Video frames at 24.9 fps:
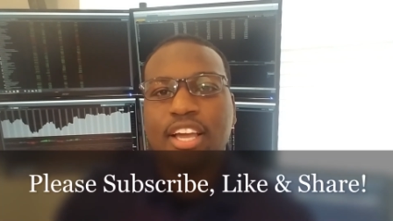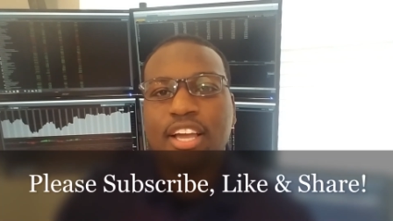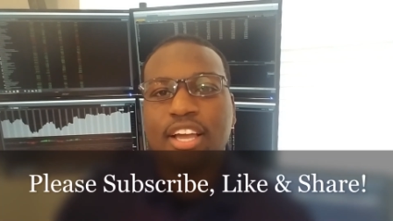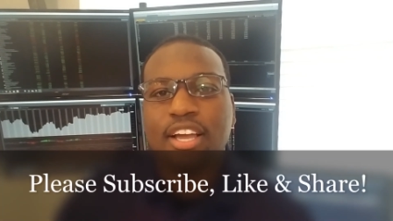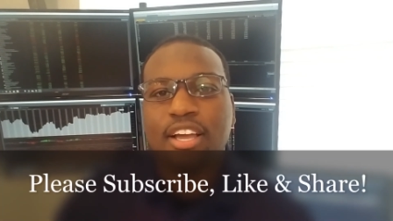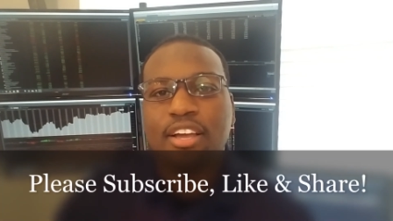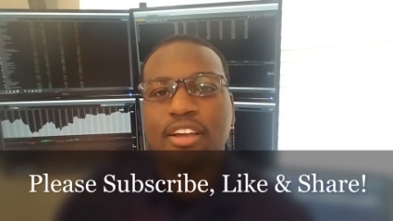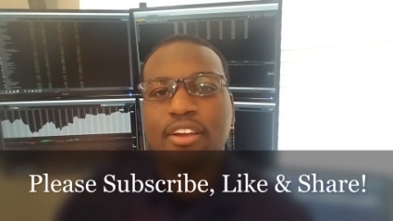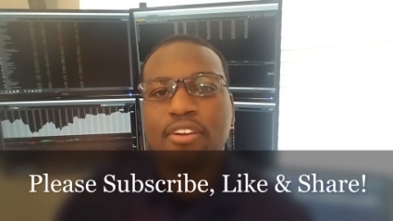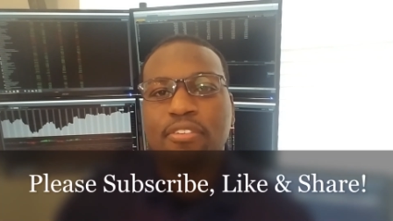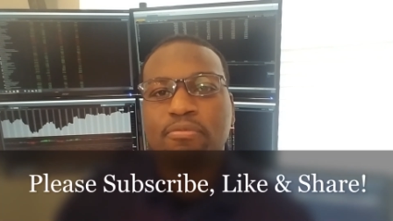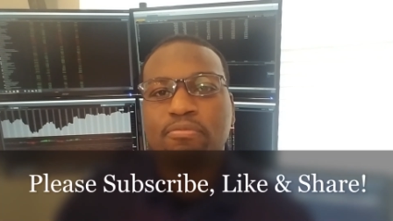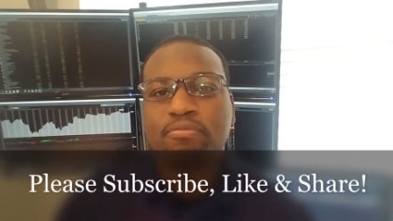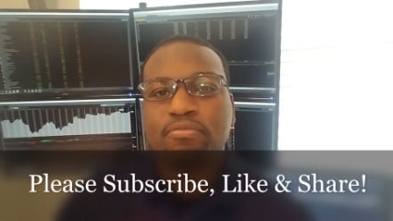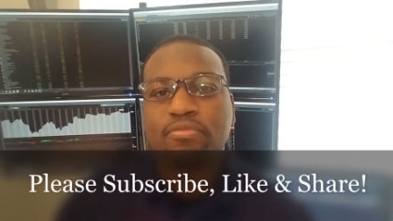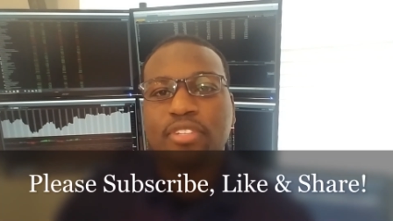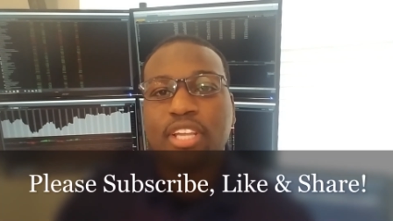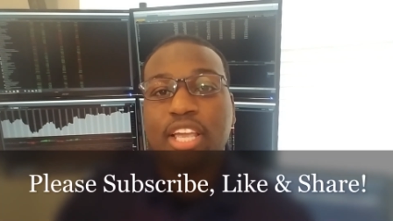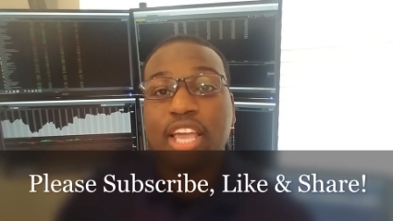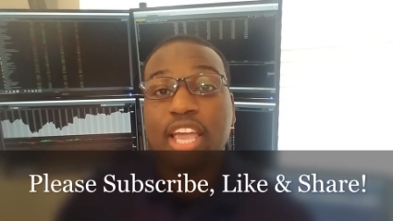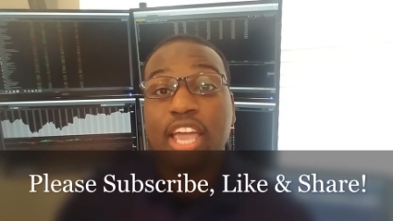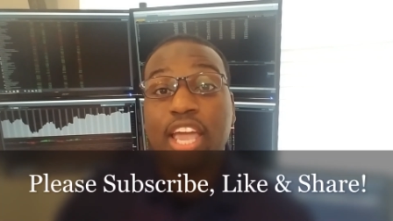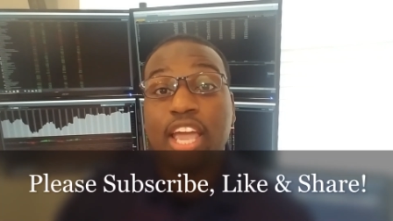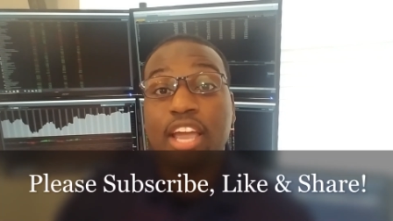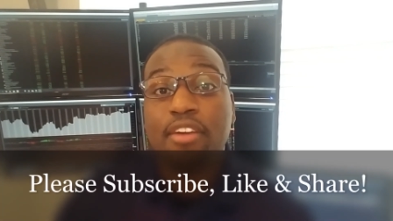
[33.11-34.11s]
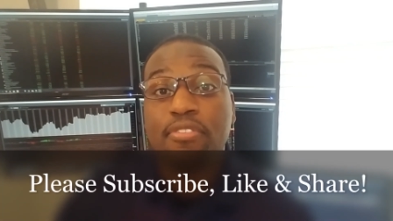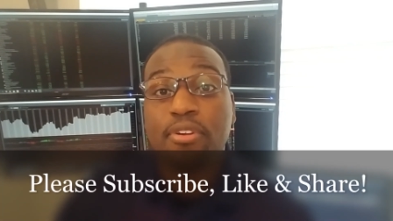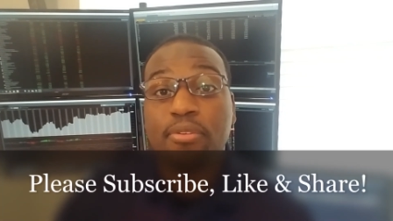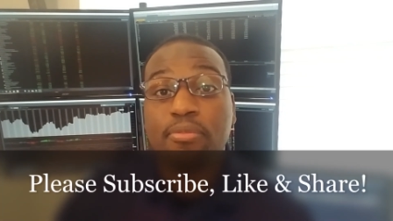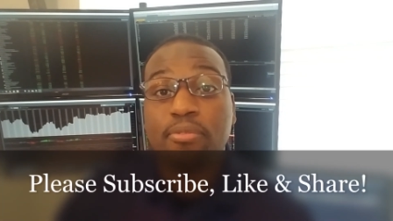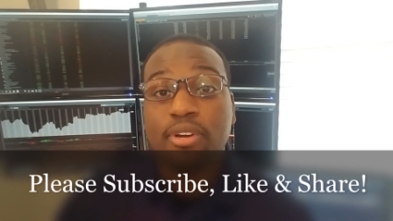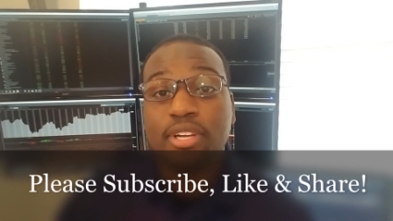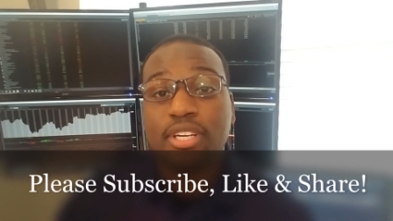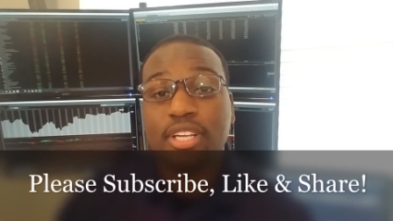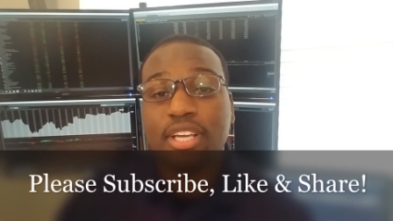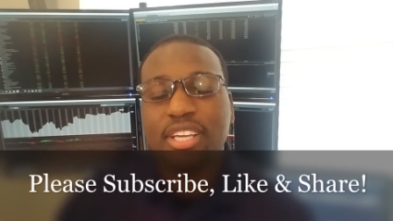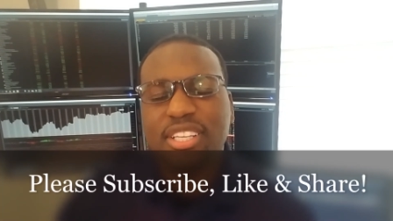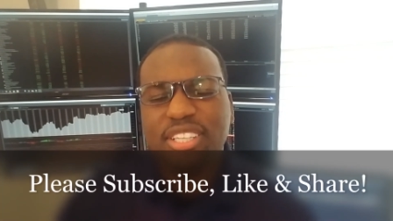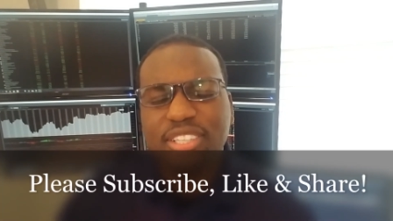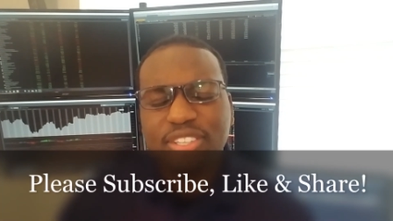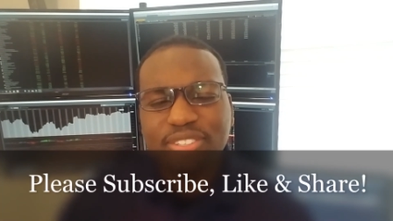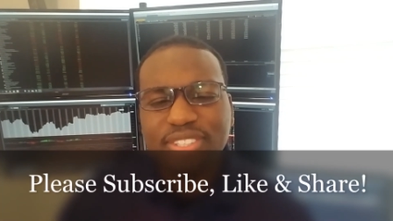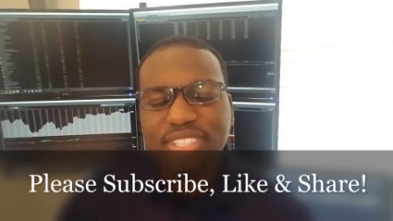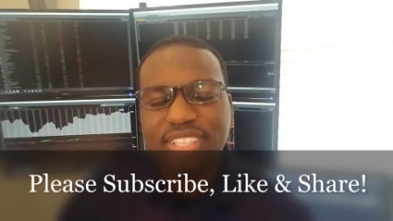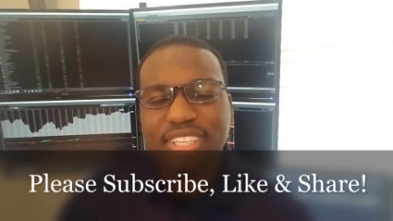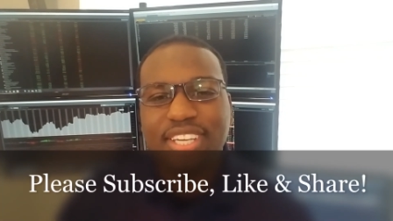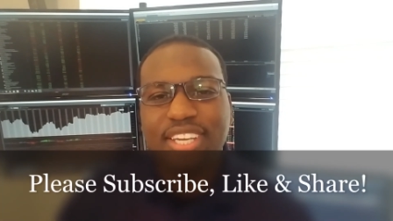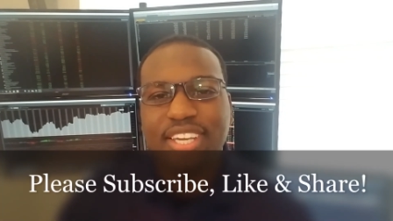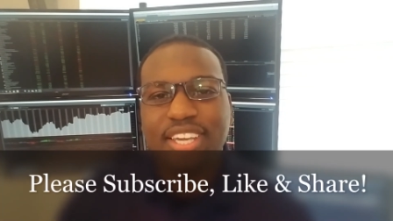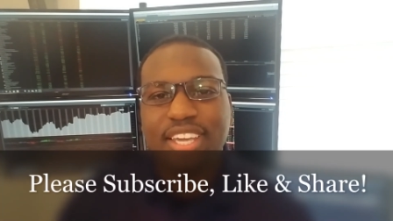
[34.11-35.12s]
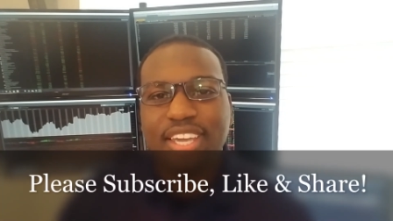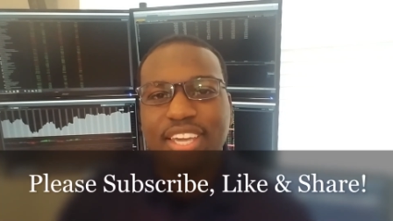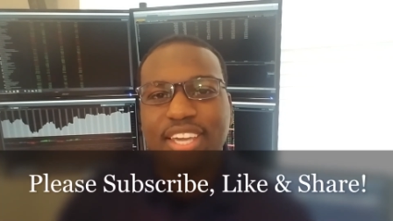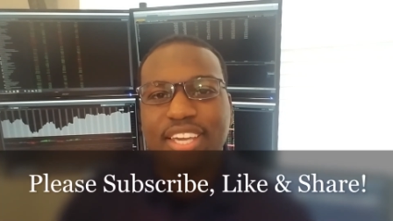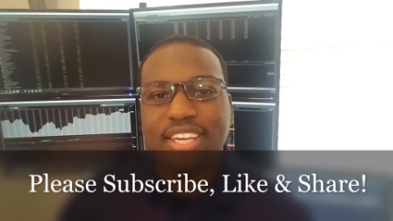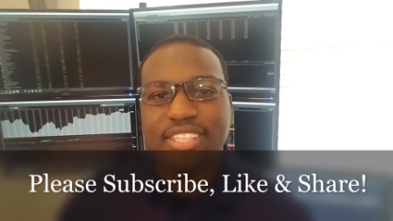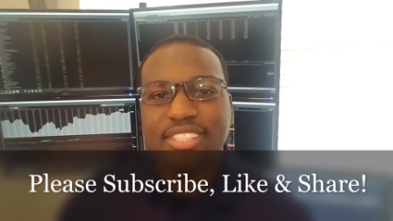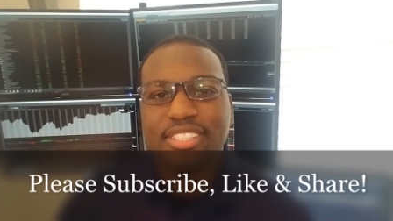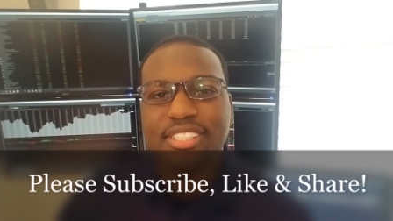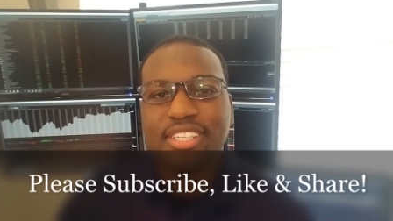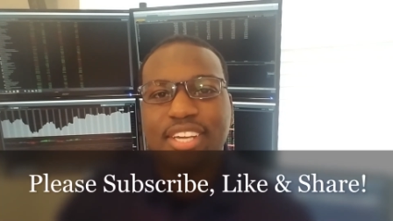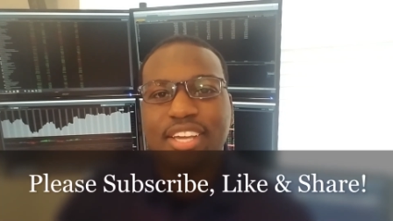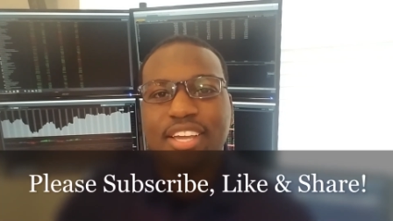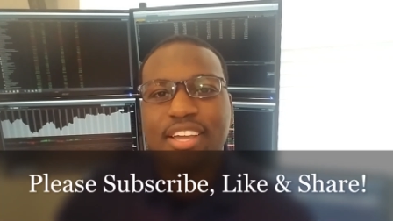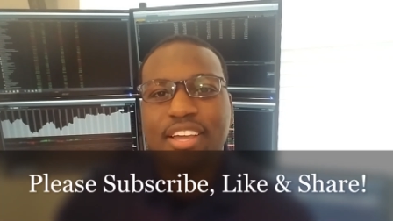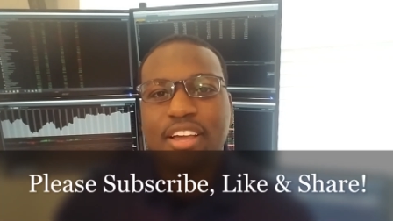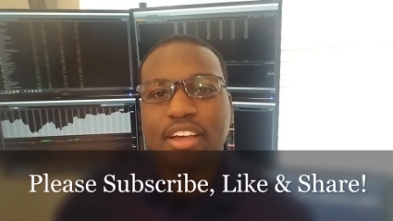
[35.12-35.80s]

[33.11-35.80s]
everyone, including kids,